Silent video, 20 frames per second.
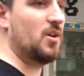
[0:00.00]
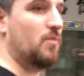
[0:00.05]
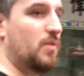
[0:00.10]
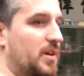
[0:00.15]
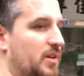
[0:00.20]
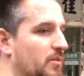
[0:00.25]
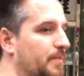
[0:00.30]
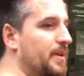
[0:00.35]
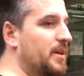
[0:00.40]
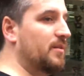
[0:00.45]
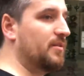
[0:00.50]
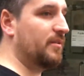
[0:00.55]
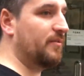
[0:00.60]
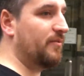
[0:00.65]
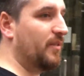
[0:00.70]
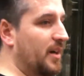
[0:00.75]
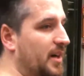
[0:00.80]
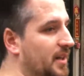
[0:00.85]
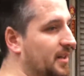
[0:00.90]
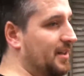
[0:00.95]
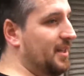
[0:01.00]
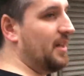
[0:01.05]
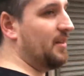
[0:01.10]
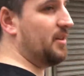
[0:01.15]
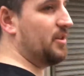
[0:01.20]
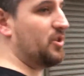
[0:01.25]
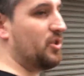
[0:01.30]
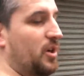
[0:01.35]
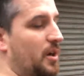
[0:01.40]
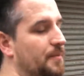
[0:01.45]
where you'll be able to find
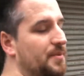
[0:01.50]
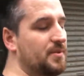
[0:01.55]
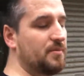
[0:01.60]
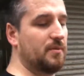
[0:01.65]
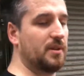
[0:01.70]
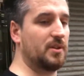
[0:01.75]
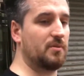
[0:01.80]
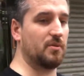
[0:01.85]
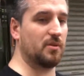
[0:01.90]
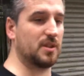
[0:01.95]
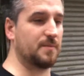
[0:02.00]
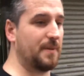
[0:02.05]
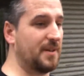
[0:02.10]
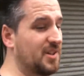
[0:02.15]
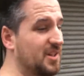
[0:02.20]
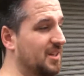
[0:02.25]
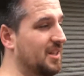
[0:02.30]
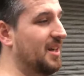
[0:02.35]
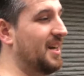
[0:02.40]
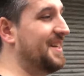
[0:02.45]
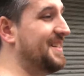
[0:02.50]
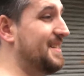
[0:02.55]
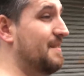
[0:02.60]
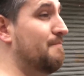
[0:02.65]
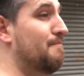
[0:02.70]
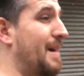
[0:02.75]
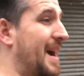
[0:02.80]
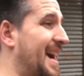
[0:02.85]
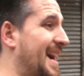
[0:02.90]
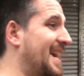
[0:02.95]
leather shops which will specialize in
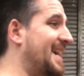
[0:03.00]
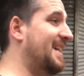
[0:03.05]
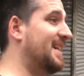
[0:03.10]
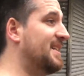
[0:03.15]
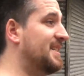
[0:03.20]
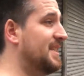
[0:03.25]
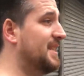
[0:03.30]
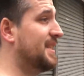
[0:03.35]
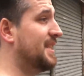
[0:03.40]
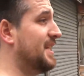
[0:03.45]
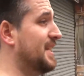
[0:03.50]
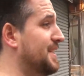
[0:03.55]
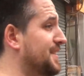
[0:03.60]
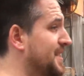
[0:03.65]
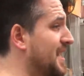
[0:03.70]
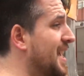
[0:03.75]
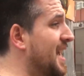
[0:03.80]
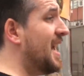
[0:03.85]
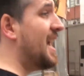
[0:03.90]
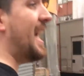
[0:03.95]
bags and things.